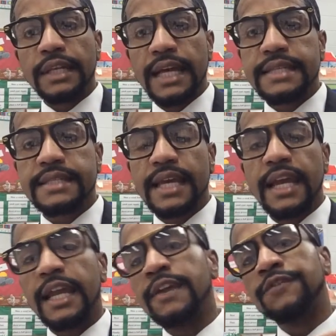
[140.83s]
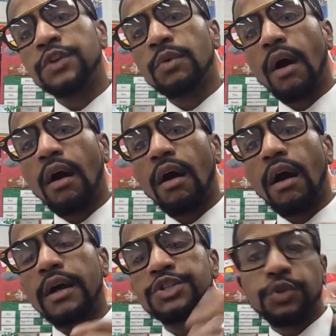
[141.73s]
Let's say if you
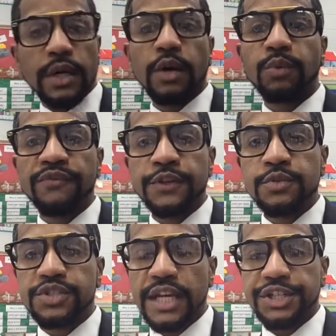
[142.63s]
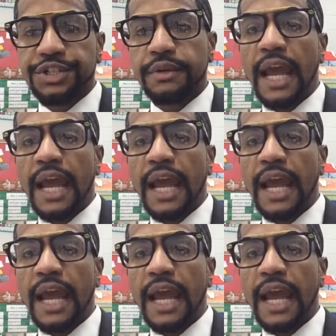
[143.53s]
are doing a review session